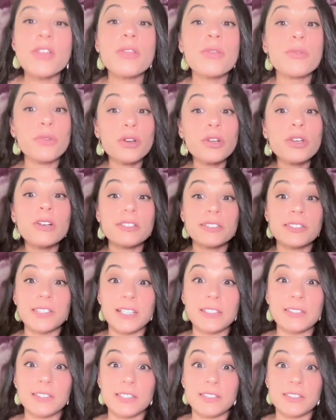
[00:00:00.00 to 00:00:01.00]
through your
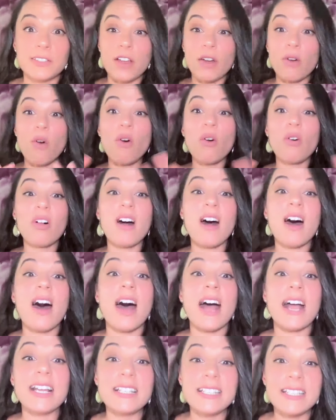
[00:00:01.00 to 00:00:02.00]
senses. They're all
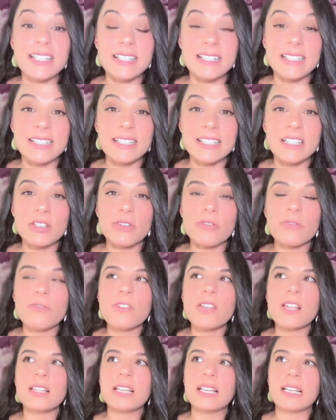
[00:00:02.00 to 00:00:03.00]
heightened and you're
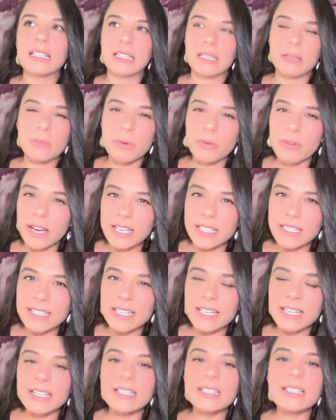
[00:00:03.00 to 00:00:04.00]
feeling
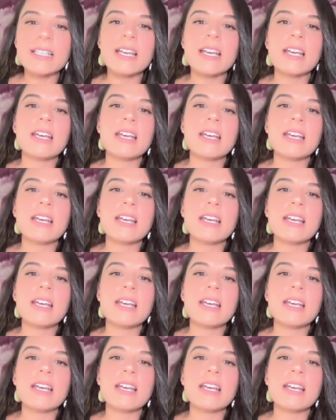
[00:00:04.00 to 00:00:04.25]
liberated.